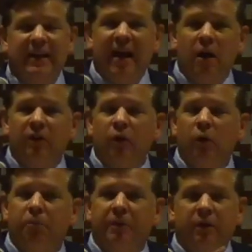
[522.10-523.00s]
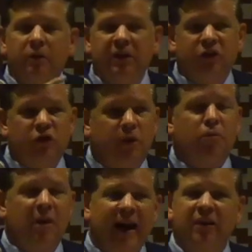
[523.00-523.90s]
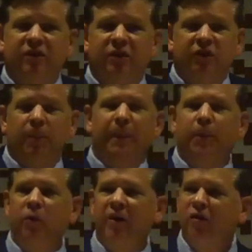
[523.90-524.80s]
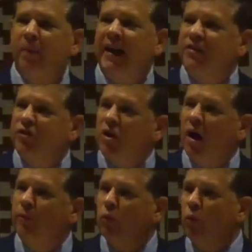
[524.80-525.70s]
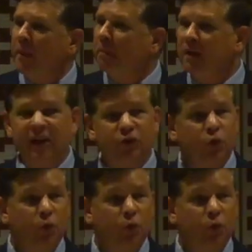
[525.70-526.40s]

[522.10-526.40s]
now they will build into the practices of the people where everybody has to come to one place to